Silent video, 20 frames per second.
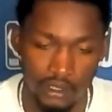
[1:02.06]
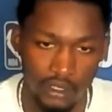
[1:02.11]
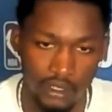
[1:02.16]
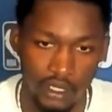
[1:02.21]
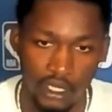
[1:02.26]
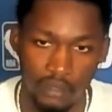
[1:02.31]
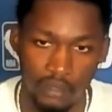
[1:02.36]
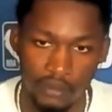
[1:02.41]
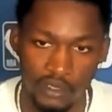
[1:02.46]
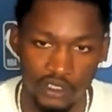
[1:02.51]

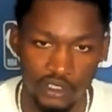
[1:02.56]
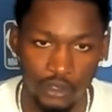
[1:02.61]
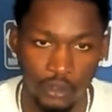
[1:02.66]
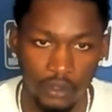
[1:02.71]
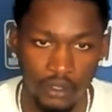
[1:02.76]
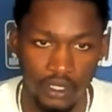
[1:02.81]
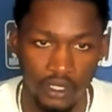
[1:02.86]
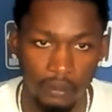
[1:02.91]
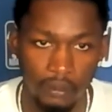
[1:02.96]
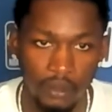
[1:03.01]
been
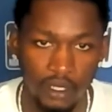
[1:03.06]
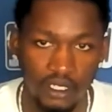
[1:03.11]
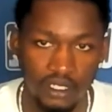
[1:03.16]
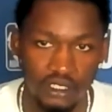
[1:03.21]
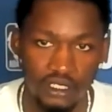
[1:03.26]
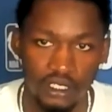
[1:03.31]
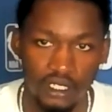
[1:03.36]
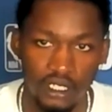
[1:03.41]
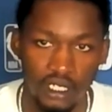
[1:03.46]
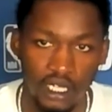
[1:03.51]
scoring that
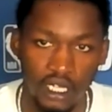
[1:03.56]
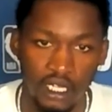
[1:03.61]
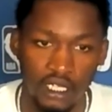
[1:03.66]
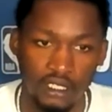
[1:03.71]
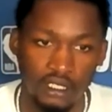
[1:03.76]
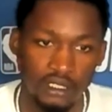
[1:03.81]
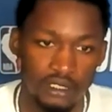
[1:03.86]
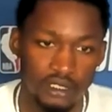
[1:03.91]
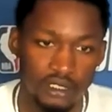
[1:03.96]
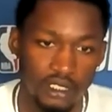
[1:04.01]
much
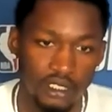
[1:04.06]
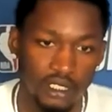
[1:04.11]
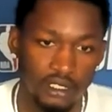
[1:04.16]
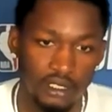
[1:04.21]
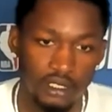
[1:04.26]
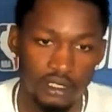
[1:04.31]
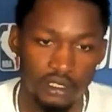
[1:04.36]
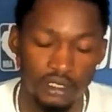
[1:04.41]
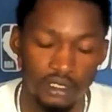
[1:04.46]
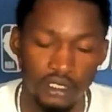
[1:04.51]
this
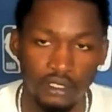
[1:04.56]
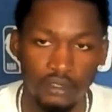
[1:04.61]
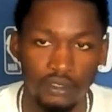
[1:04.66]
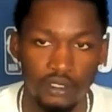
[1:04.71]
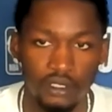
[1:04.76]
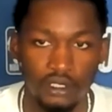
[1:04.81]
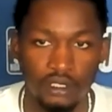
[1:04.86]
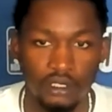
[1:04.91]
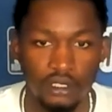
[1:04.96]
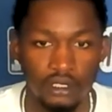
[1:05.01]

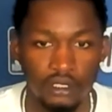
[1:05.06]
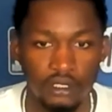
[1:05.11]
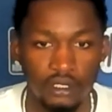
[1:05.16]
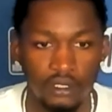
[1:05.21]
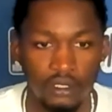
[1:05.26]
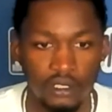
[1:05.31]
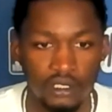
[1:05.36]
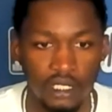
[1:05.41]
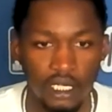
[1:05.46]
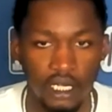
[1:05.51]
series.
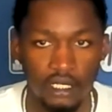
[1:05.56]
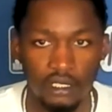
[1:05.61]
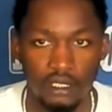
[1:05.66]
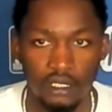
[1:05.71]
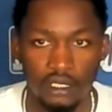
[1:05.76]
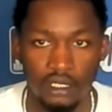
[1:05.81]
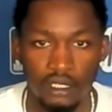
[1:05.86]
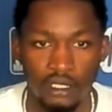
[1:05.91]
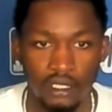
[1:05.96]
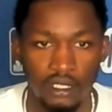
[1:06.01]
It's
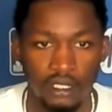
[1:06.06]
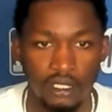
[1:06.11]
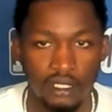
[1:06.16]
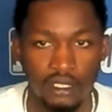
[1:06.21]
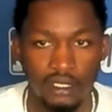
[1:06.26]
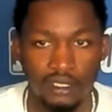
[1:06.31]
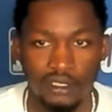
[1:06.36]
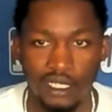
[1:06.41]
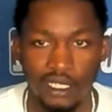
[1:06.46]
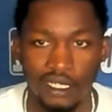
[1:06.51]

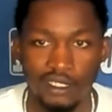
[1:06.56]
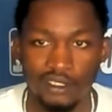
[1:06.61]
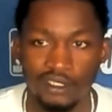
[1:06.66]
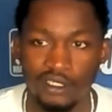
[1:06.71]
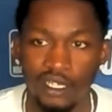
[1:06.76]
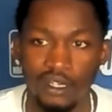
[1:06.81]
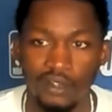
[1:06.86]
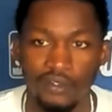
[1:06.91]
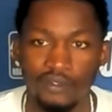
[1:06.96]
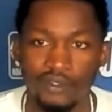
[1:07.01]
kind of
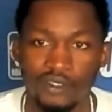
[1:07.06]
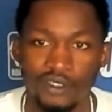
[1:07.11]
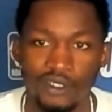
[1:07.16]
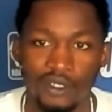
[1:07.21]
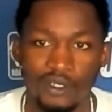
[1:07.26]
tough.